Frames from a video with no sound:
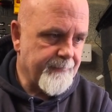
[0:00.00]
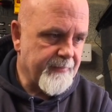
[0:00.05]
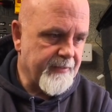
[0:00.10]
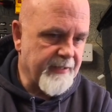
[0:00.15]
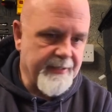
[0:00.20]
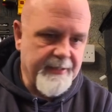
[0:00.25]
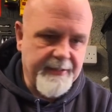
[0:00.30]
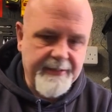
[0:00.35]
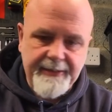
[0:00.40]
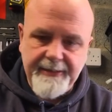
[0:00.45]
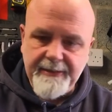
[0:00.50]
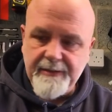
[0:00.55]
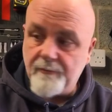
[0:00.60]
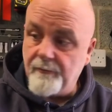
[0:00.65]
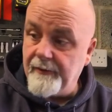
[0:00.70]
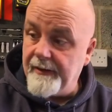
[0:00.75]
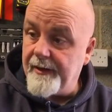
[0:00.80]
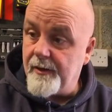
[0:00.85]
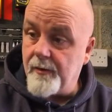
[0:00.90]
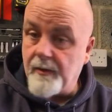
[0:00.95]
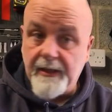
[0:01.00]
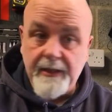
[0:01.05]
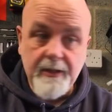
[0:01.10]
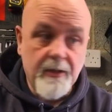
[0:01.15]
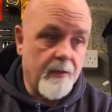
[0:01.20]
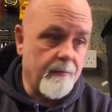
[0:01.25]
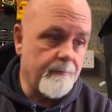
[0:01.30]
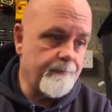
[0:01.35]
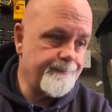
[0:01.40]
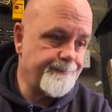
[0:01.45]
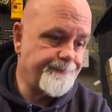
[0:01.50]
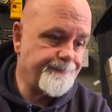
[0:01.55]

And then I need to really crack on.